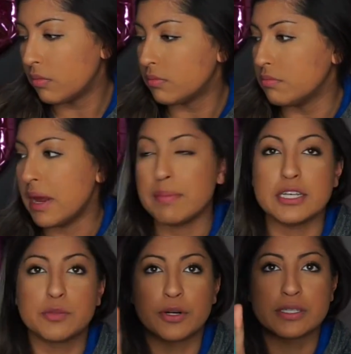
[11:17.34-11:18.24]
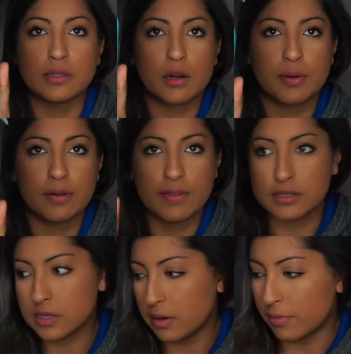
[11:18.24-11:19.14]
maybe spritz a little bit of
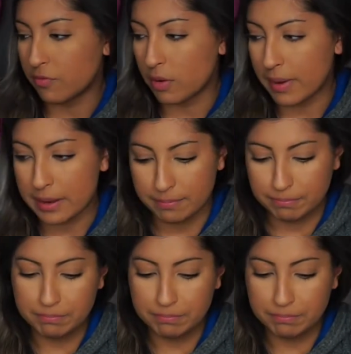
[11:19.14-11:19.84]
this in it before bed.